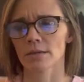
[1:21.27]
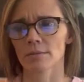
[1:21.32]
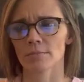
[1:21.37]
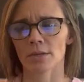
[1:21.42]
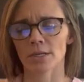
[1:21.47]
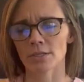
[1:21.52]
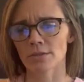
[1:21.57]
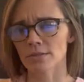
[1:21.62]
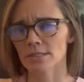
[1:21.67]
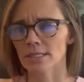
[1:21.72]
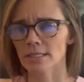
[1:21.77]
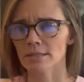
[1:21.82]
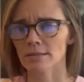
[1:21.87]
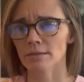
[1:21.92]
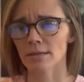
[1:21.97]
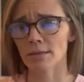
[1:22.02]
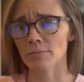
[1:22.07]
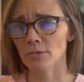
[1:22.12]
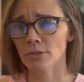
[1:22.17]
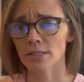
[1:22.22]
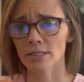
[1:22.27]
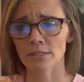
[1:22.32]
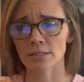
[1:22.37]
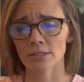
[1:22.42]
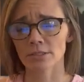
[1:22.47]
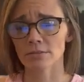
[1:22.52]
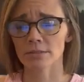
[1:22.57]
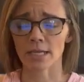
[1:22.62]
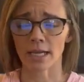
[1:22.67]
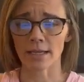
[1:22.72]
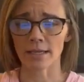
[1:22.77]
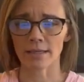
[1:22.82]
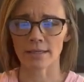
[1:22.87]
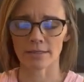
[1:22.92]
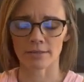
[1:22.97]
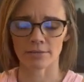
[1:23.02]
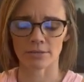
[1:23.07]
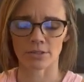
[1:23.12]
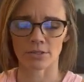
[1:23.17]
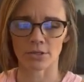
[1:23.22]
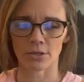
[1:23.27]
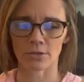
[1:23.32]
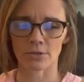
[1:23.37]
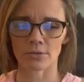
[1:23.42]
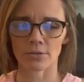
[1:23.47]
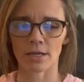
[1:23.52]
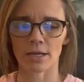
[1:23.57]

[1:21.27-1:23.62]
by using I'm willing to do diet, you know.